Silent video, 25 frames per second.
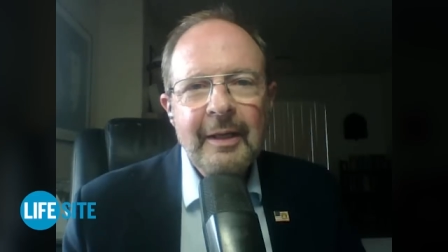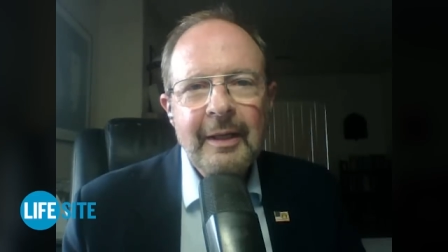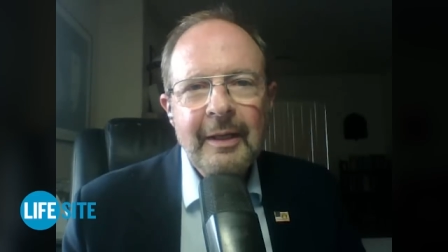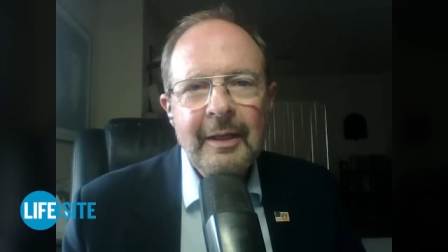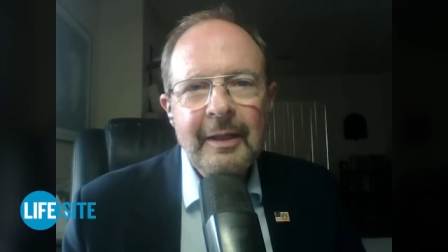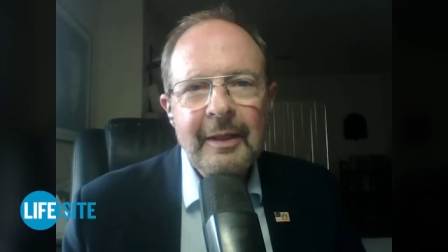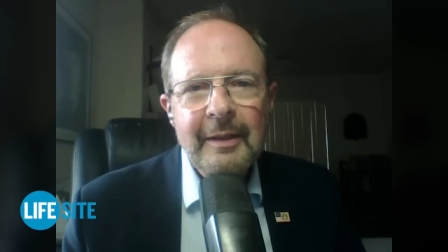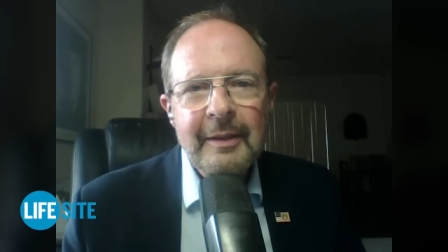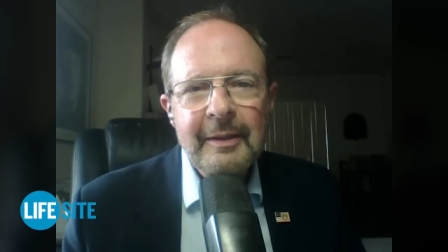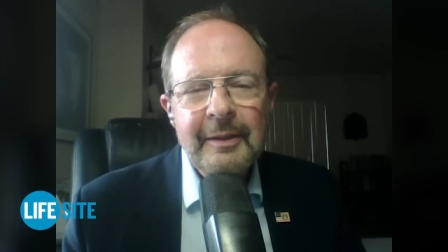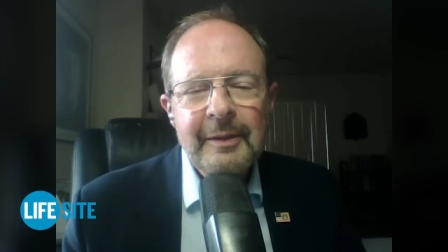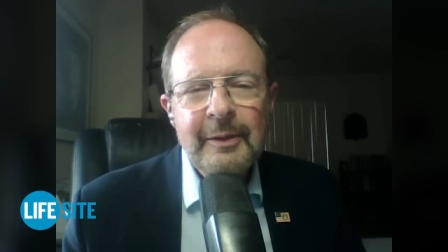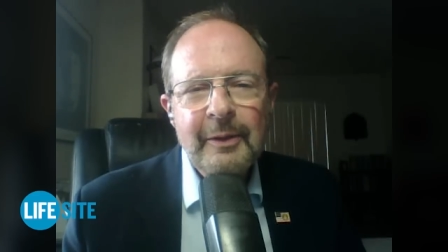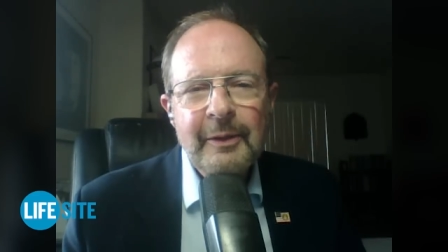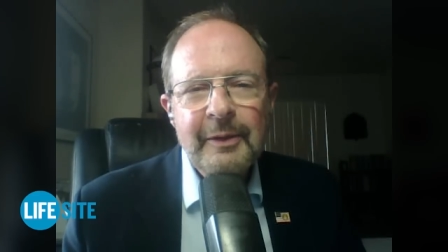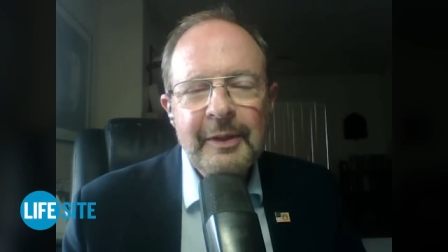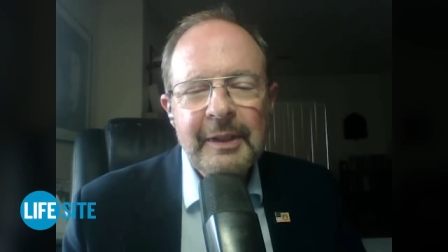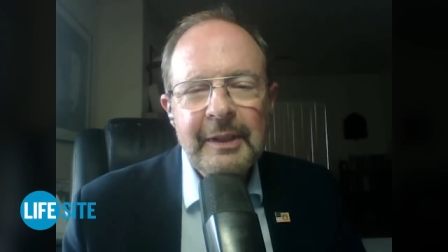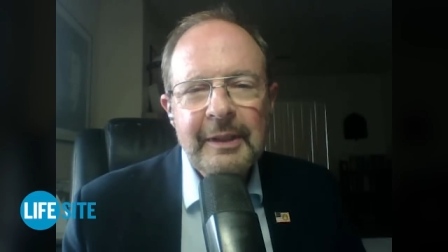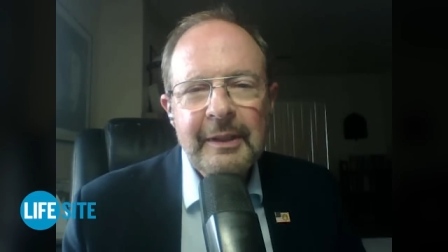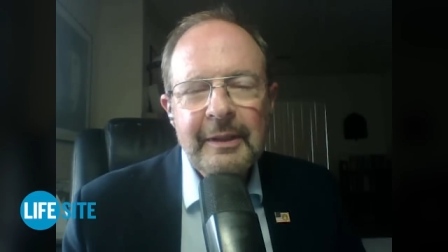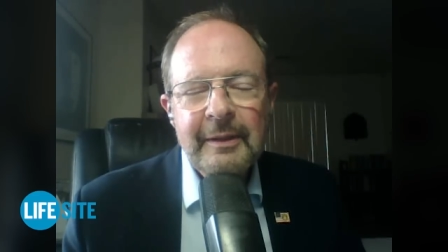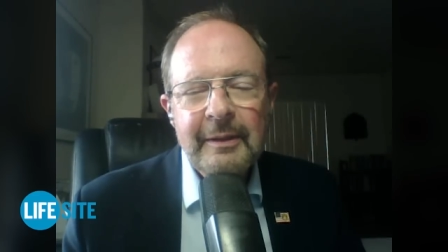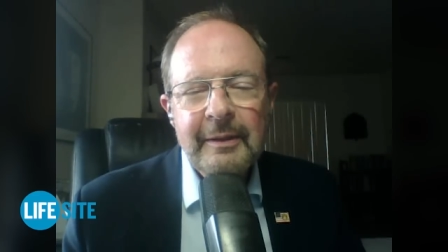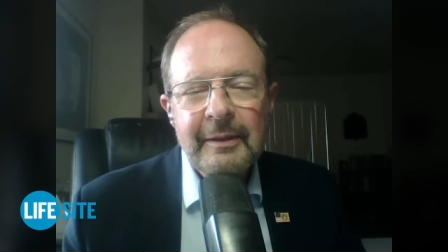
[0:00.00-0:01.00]

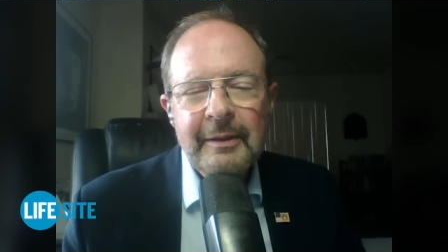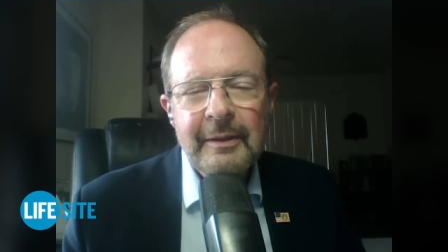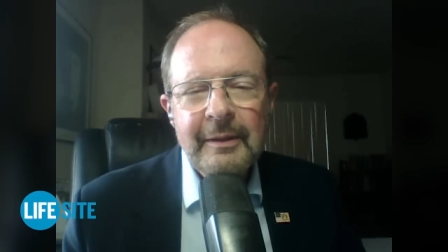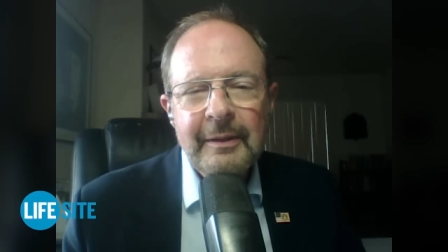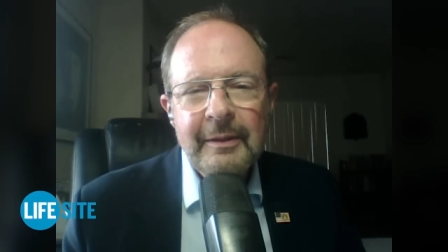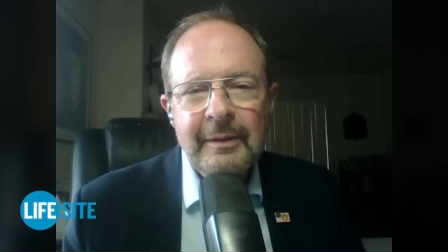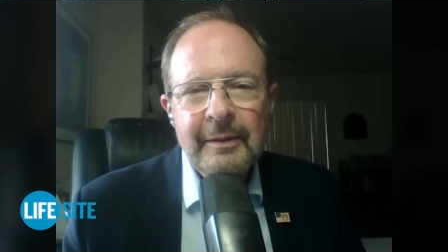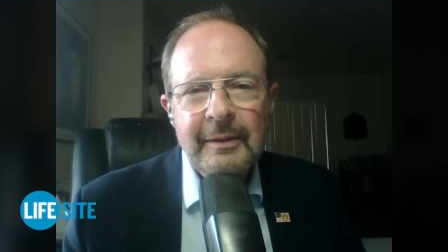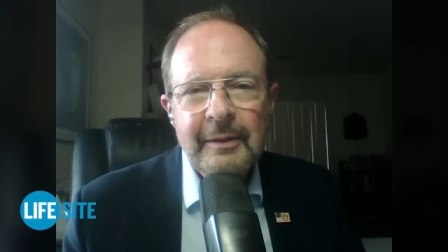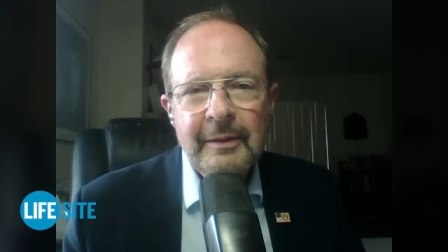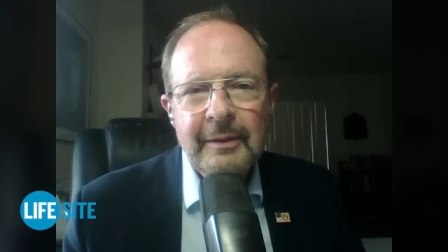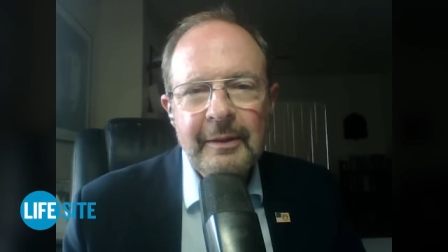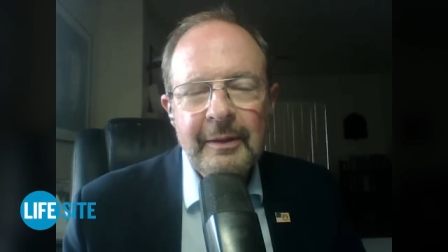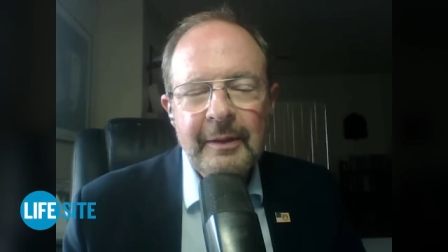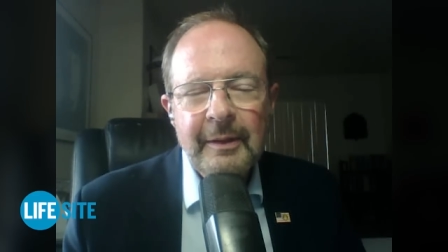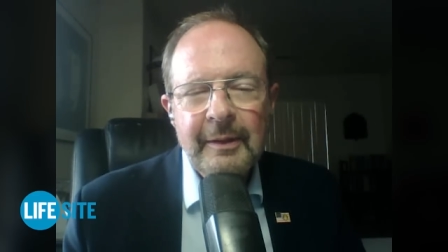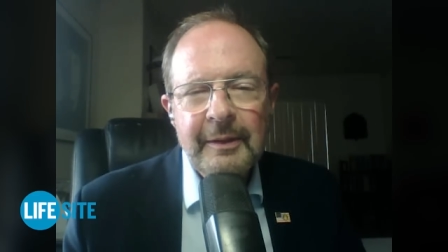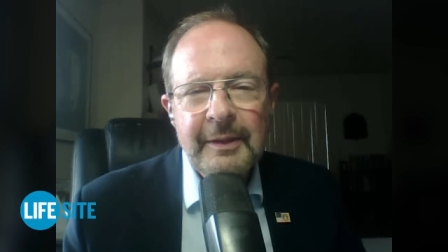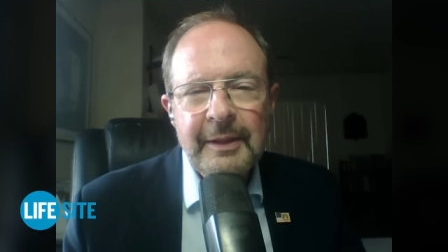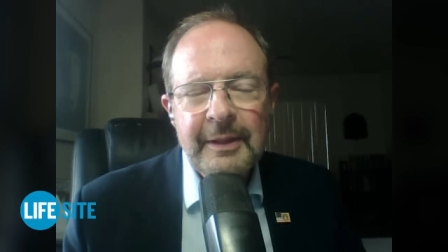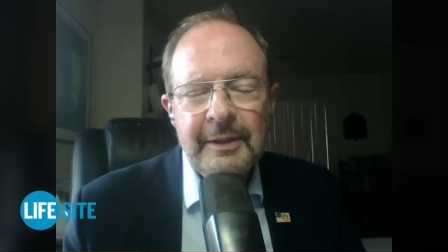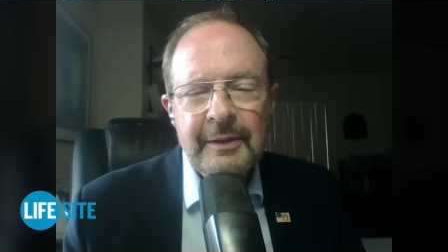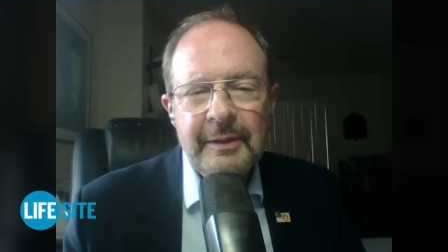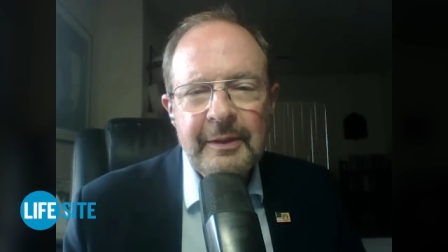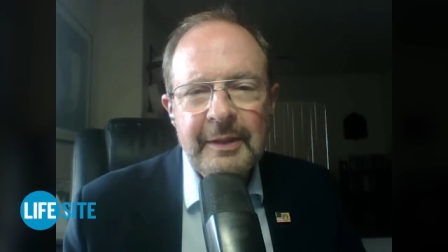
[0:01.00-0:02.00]

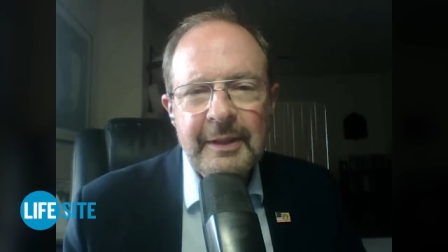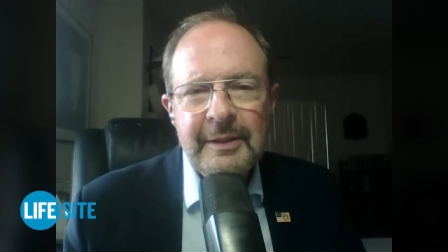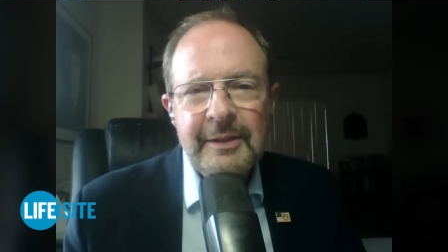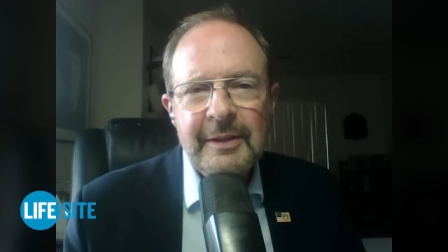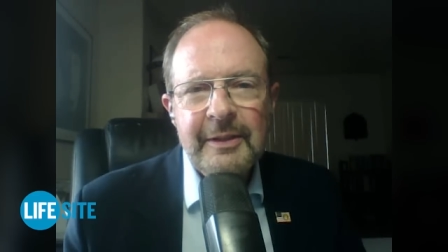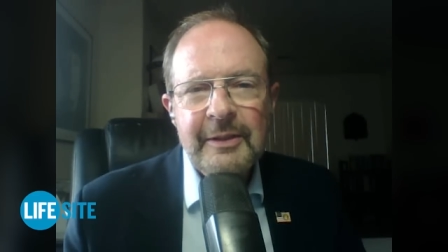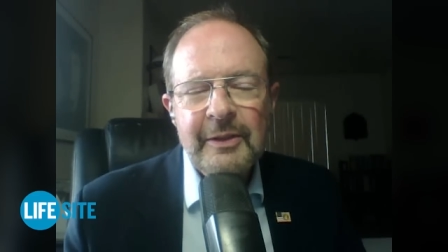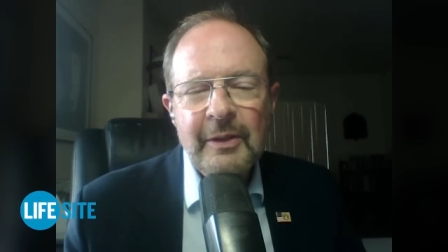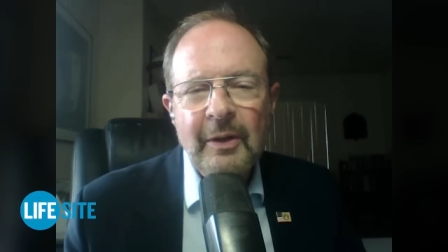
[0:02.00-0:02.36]
This